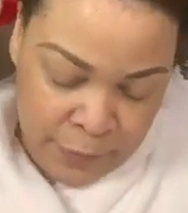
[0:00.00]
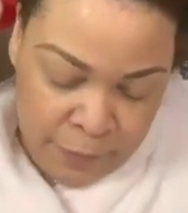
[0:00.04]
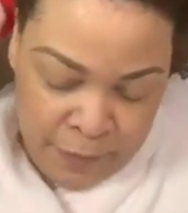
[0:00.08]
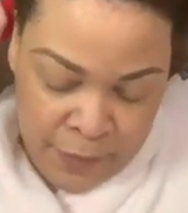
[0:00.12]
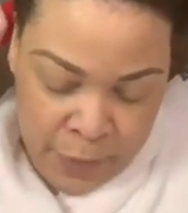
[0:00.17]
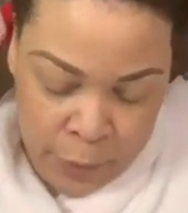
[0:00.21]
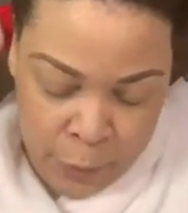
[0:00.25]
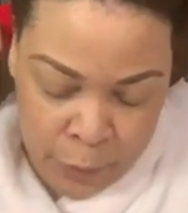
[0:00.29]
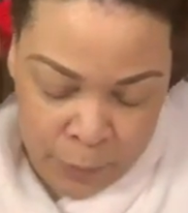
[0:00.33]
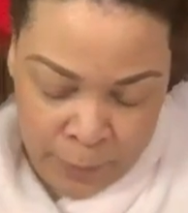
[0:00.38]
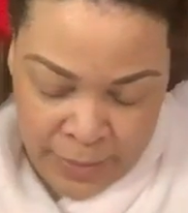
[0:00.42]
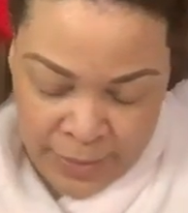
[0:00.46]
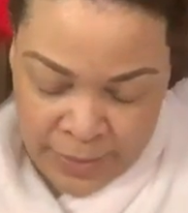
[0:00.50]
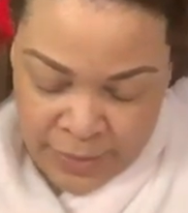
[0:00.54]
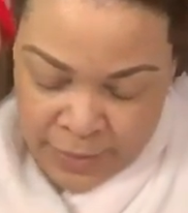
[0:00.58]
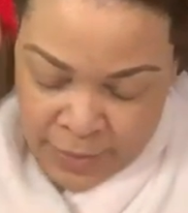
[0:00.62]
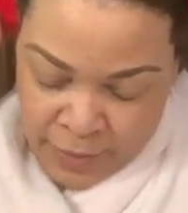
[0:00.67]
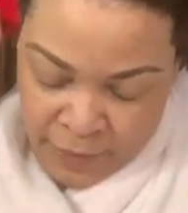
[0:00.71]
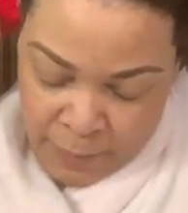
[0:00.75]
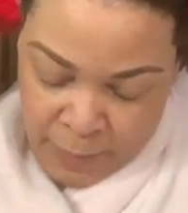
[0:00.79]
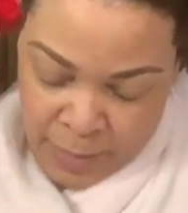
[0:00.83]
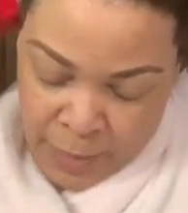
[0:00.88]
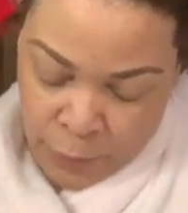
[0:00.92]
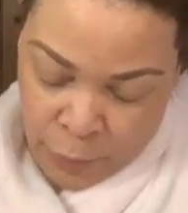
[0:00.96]
foam instead
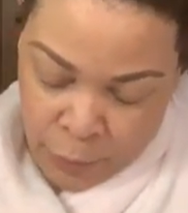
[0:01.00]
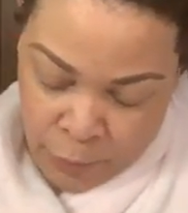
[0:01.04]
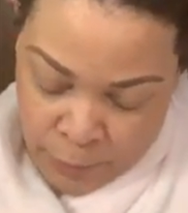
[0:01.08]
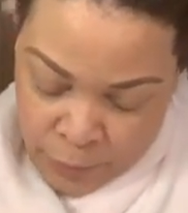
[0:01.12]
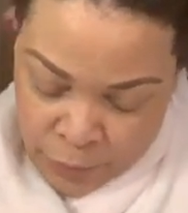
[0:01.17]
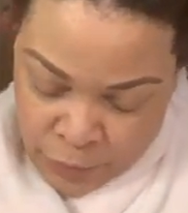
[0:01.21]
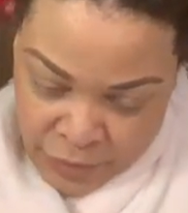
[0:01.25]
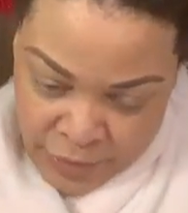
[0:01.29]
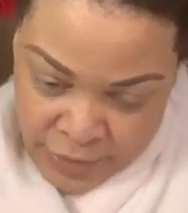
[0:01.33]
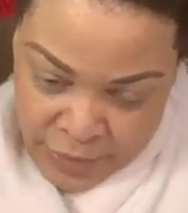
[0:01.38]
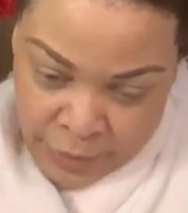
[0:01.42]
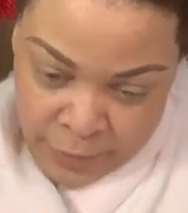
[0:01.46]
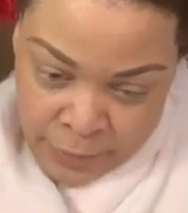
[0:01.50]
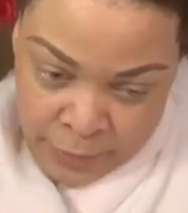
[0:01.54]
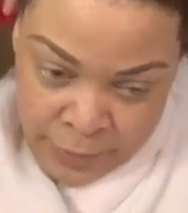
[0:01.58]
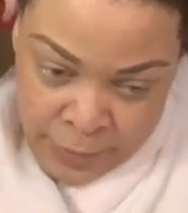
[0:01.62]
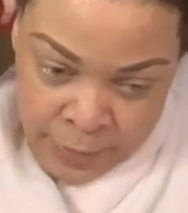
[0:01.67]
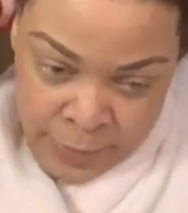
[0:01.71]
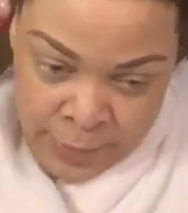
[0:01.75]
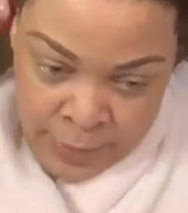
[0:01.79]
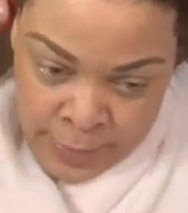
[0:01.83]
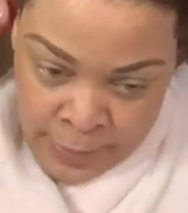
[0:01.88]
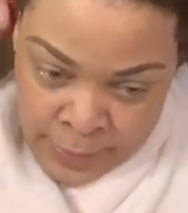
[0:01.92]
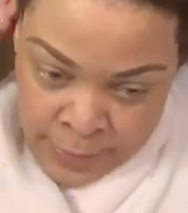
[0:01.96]
of my normal gel.
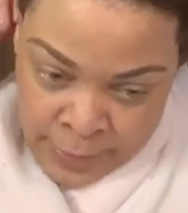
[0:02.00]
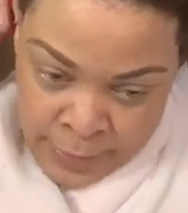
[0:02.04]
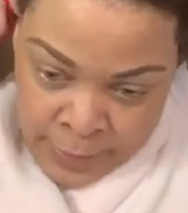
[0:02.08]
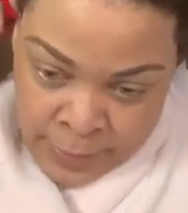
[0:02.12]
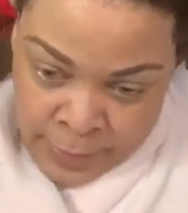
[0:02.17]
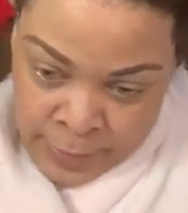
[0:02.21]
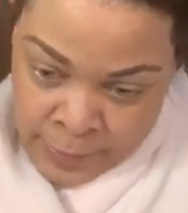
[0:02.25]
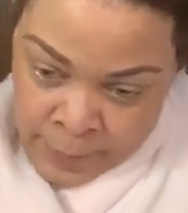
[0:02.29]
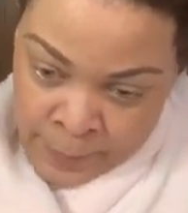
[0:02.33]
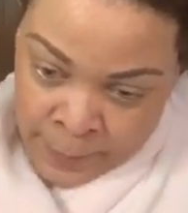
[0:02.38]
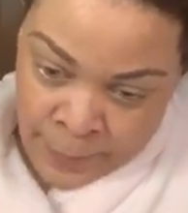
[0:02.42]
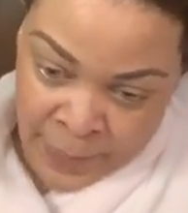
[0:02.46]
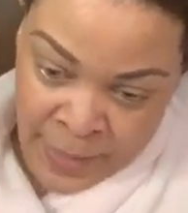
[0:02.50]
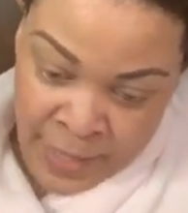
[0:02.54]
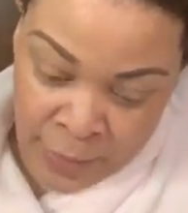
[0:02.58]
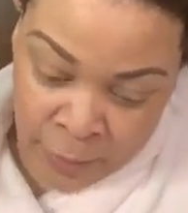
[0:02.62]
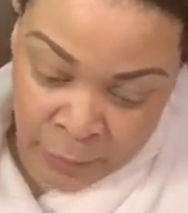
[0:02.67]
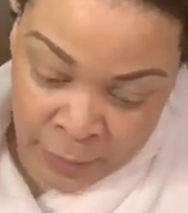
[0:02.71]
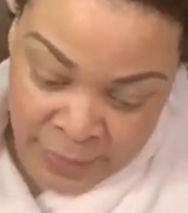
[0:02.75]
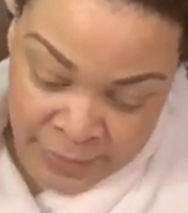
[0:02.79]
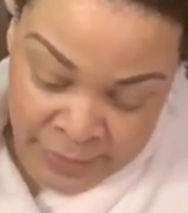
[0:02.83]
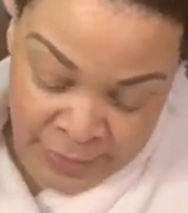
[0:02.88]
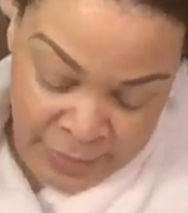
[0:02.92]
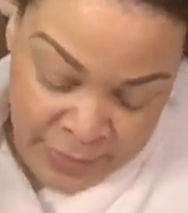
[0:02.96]
I
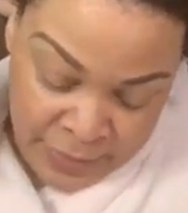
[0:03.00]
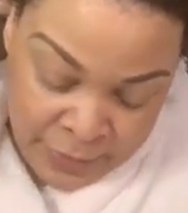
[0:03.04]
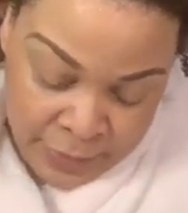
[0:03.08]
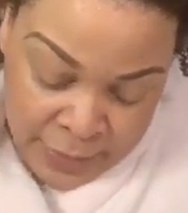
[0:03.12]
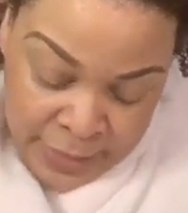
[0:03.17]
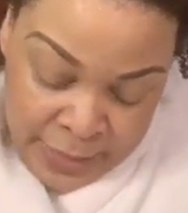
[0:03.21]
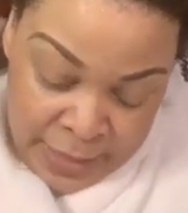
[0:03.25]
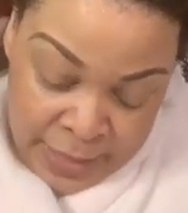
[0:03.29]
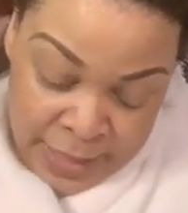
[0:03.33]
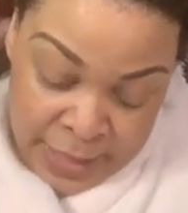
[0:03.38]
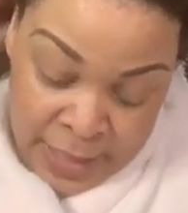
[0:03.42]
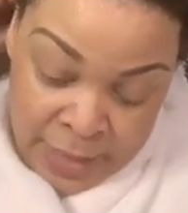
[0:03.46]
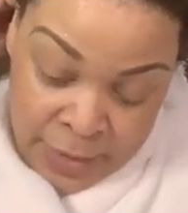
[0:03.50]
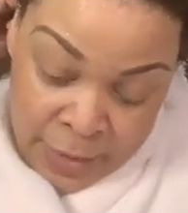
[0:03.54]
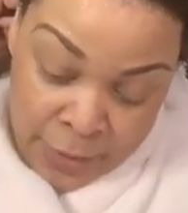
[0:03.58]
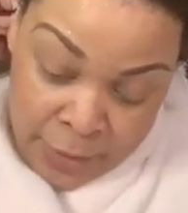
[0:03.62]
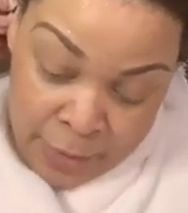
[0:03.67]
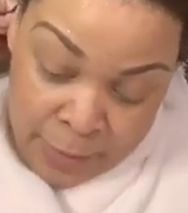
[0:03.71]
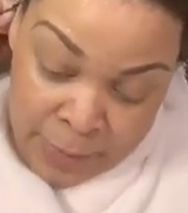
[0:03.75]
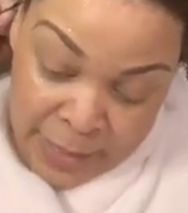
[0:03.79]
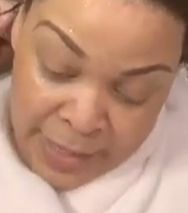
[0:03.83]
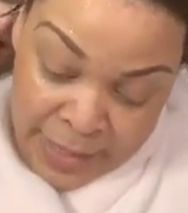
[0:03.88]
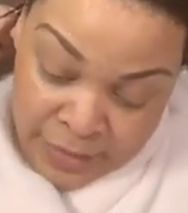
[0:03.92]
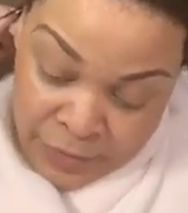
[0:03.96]
don't necessarily need
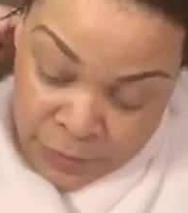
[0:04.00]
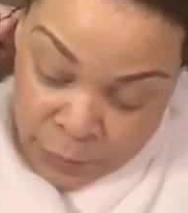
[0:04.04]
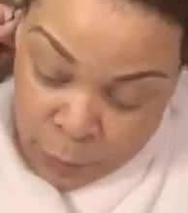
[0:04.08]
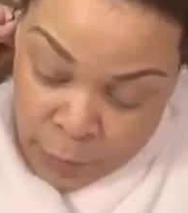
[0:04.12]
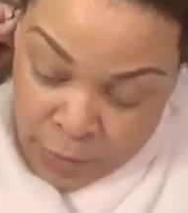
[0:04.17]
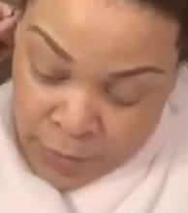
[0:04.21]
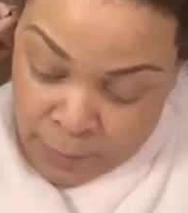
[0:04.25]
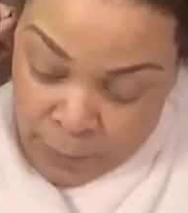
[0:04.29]
her, but I just want to